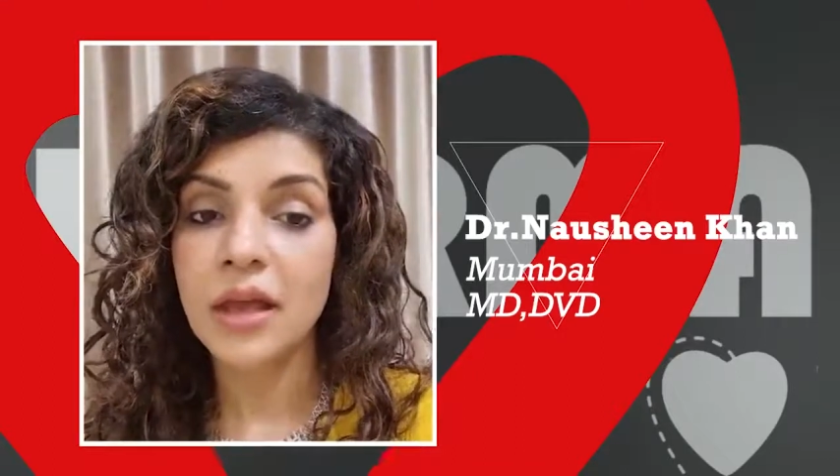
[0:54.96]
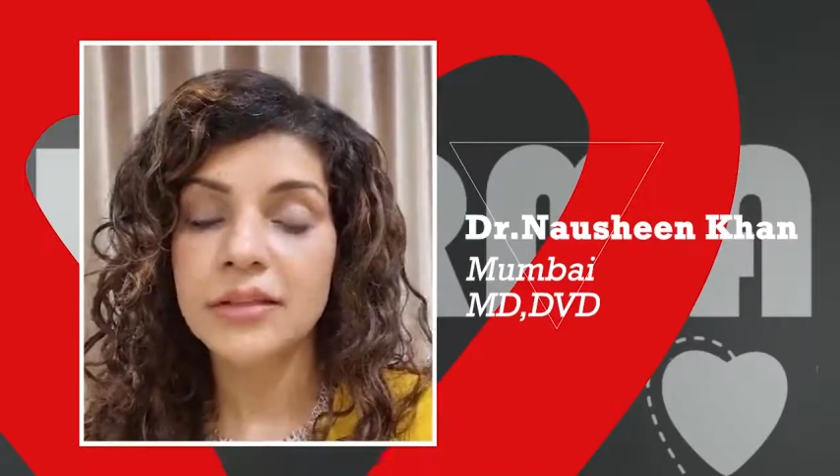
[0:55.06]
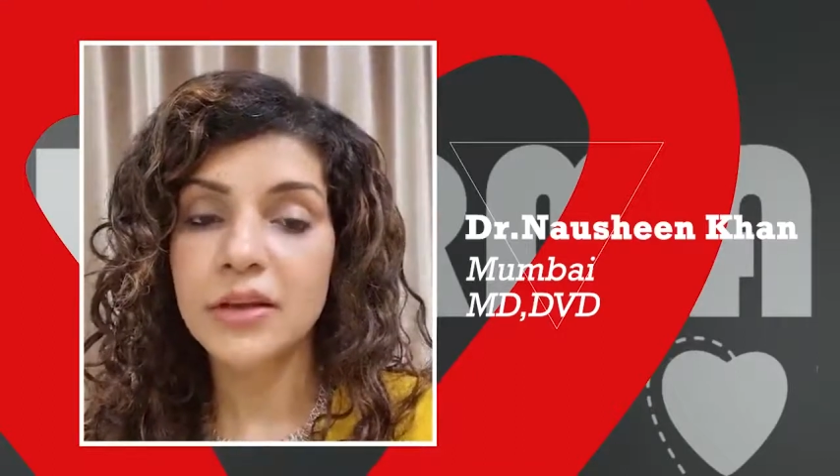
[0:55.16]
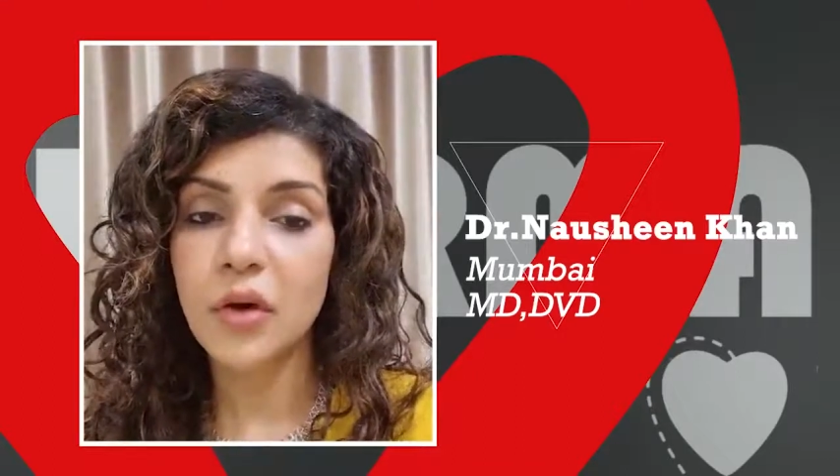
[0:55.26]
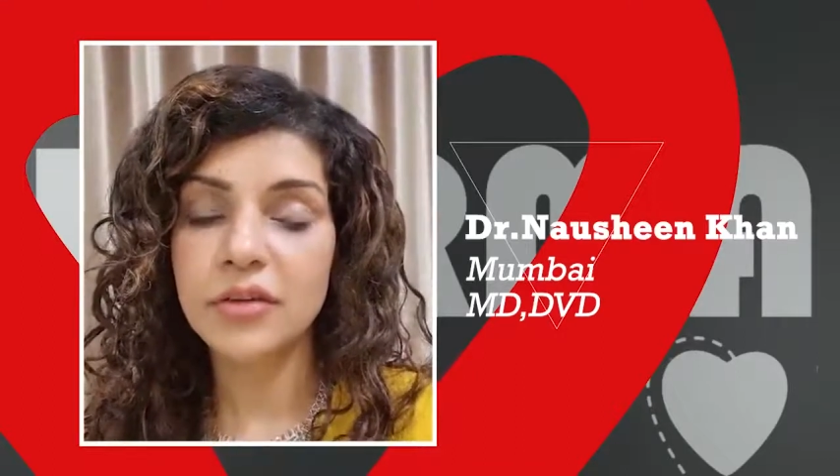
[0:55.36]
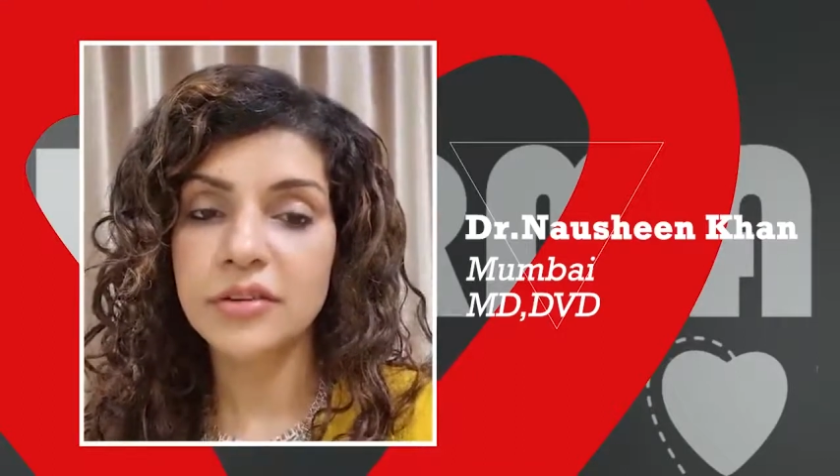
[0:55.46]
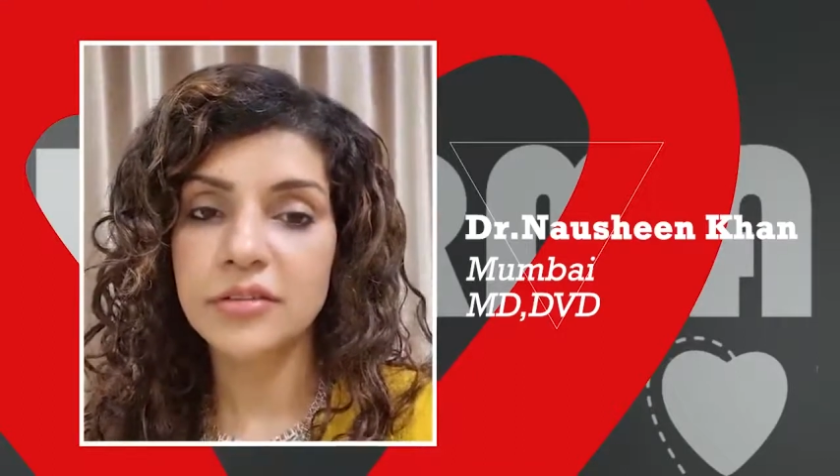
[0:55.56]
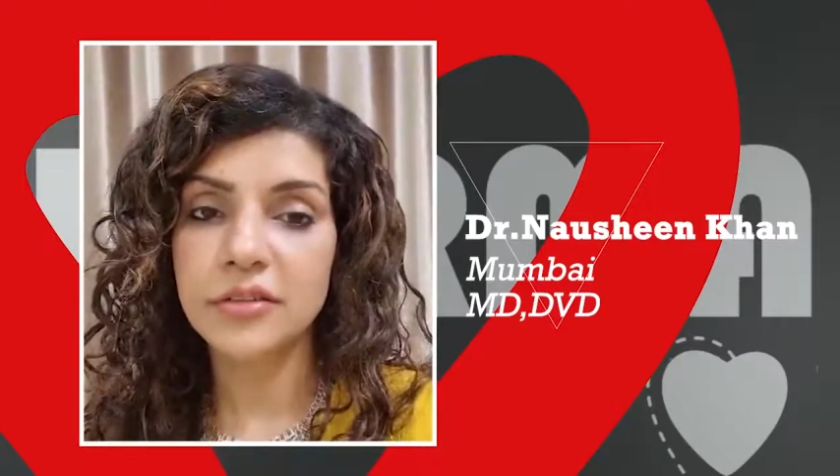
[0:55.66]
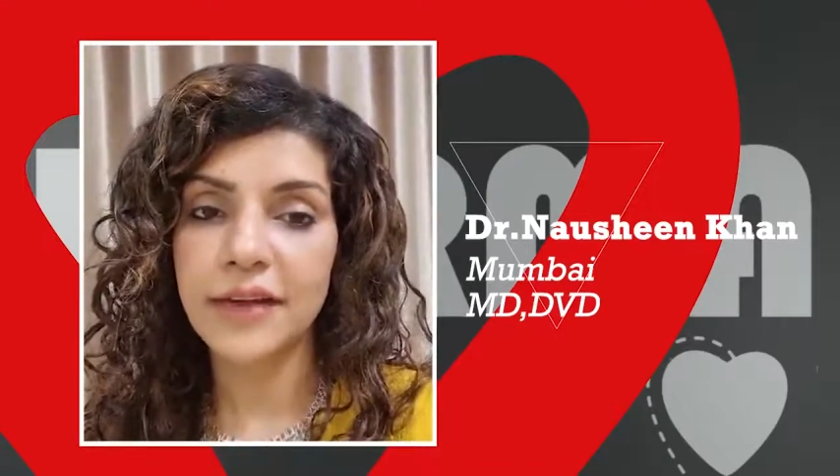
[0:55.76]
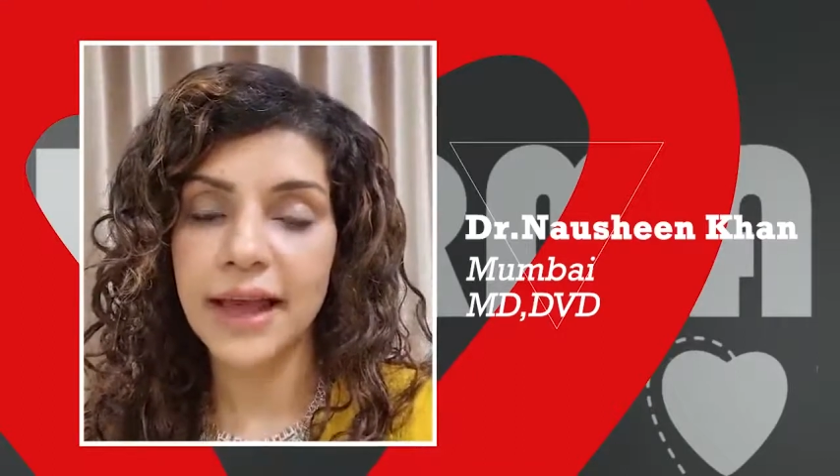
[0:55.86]
The
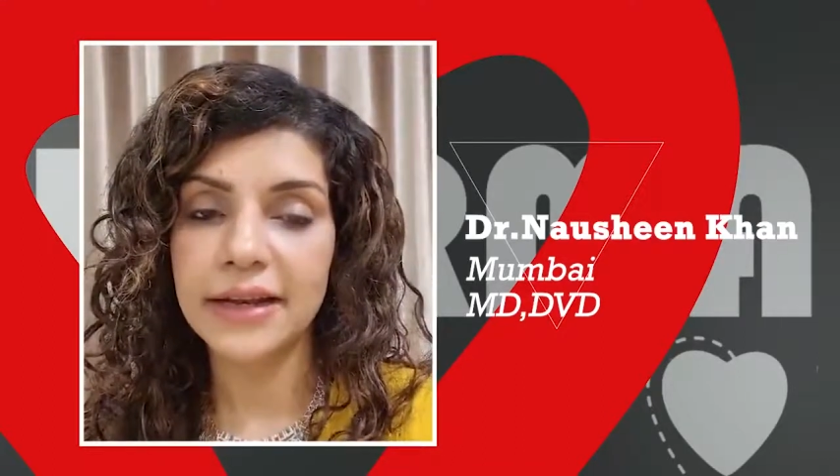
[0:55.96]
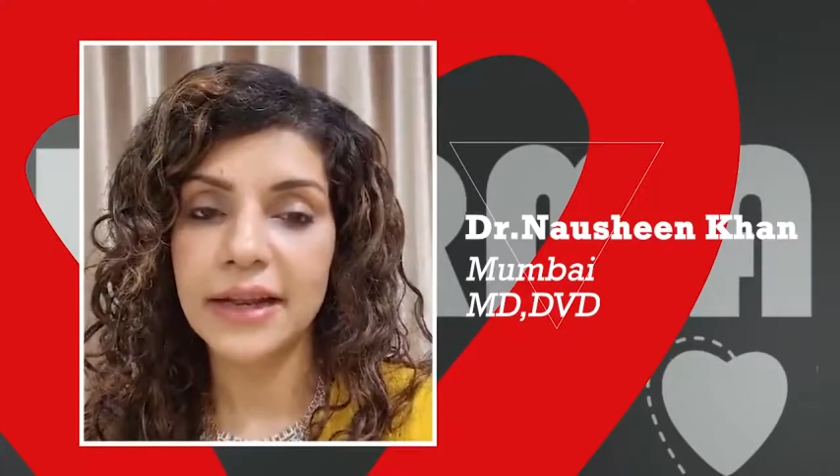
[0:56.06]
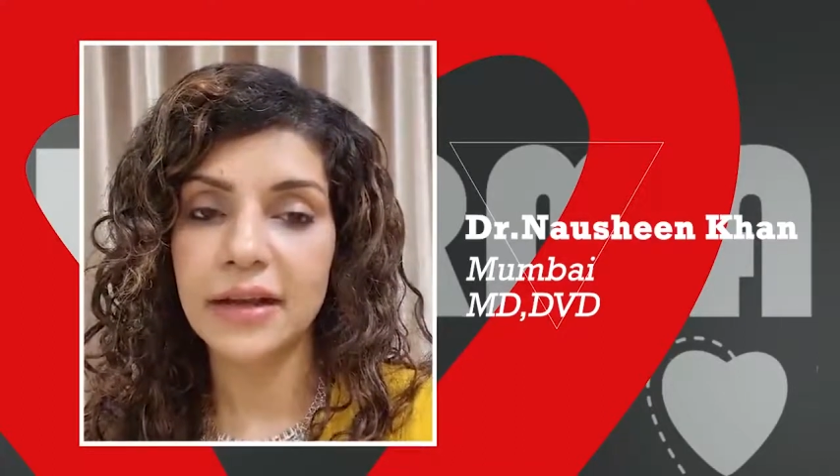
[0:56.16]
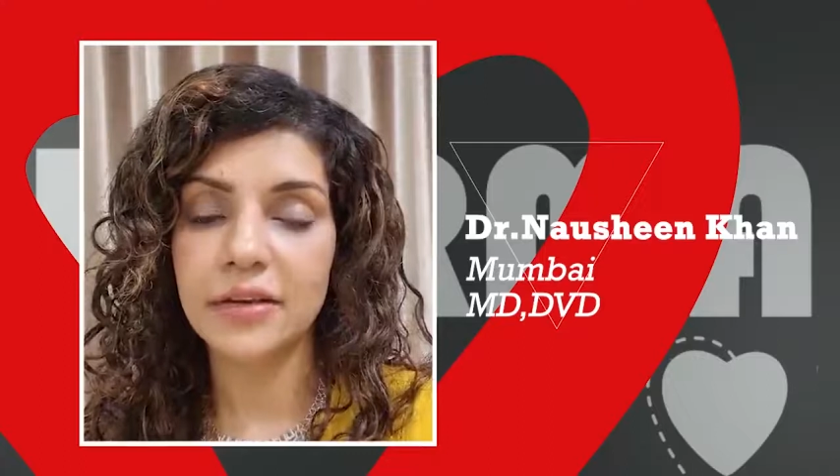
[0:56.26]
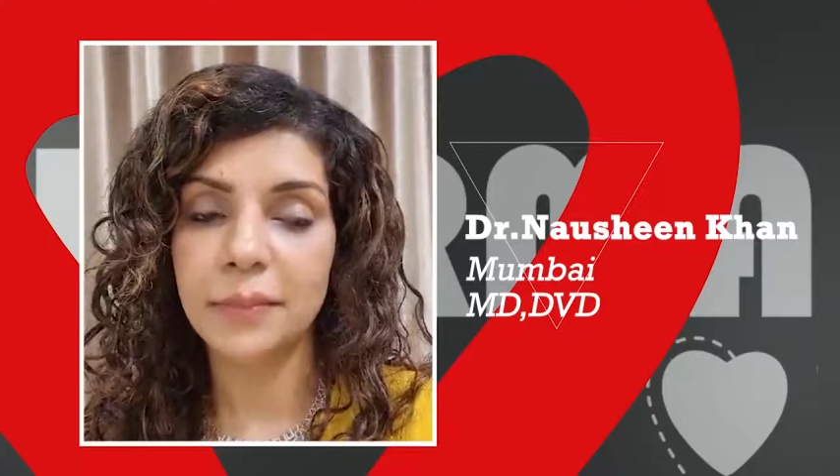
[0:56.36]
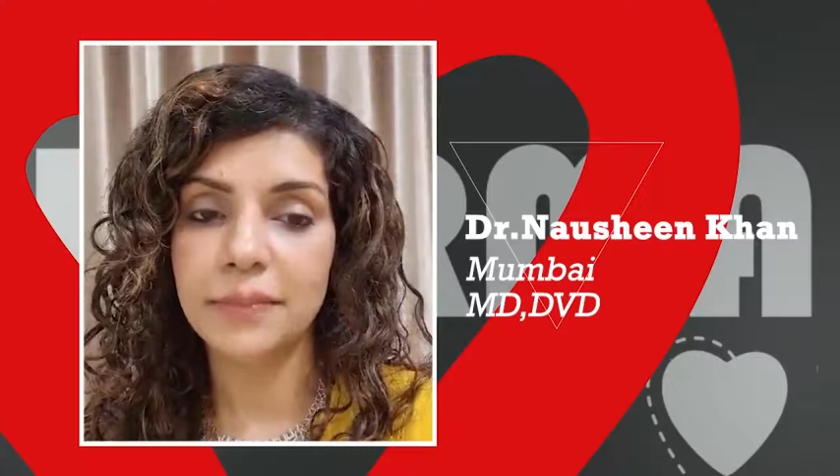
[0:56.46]
causes of acne,